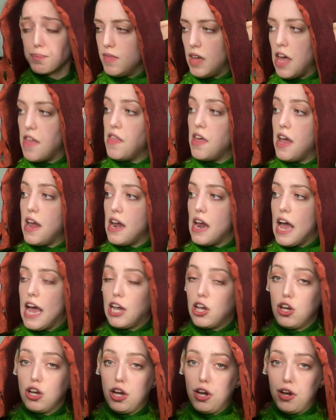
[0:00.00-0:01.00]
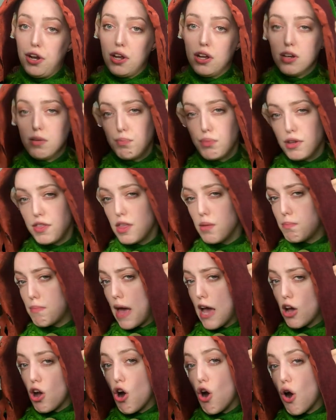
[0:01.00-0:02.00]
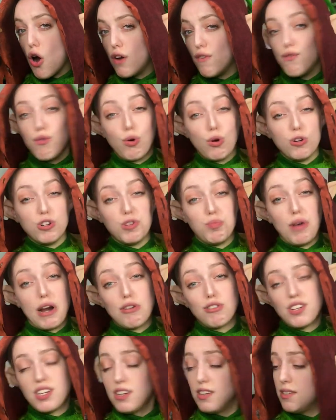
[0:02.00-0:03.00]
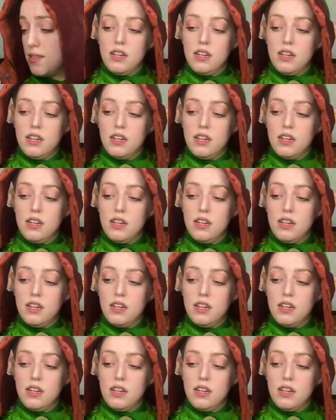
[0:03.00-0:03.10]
And then I could put them back on for Sprout.